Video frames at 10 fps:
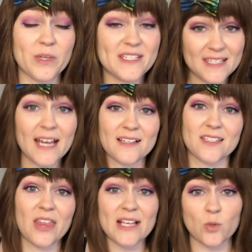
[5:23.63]
was
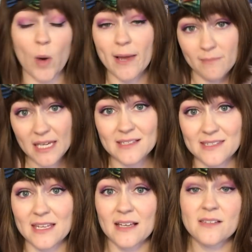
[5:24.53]
six. That's why me is
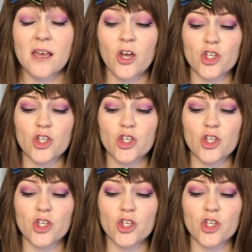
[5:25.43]
six.